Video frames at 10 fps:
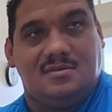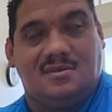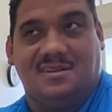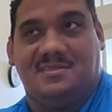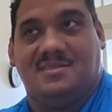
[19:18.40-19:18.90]

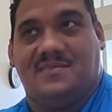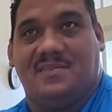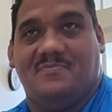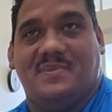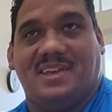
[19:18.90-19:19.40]
Because you have
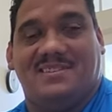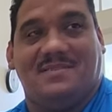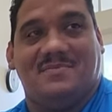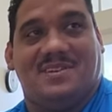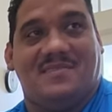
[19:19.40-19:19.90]
to be
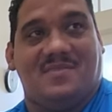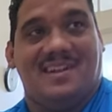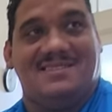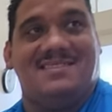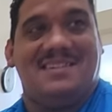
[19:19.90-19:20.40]
subject already
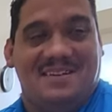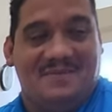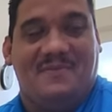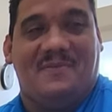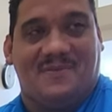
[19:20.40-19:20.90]

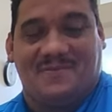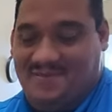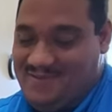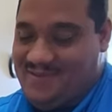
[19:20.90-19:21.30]
arrested before yeah.